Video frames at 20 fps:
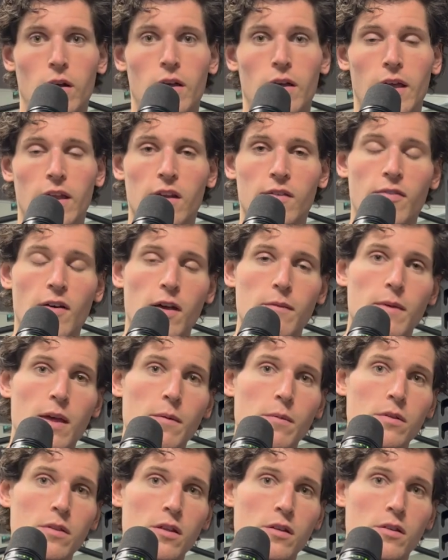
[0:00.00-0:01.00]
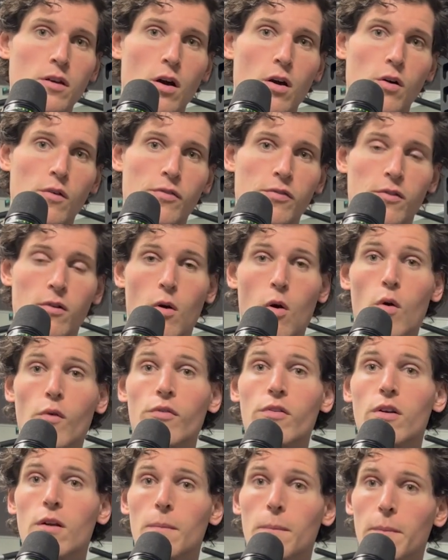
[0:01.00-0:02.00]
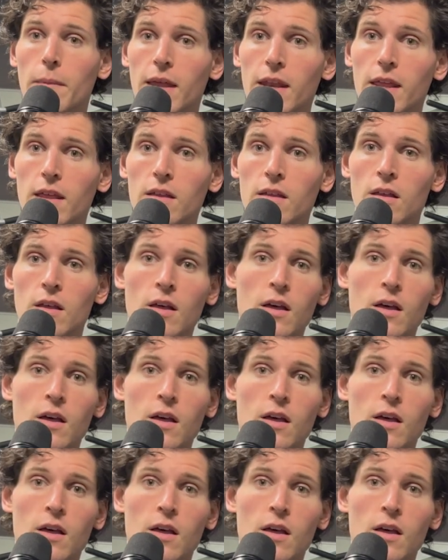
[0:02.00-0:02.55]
And if I'm able to go for over a minute,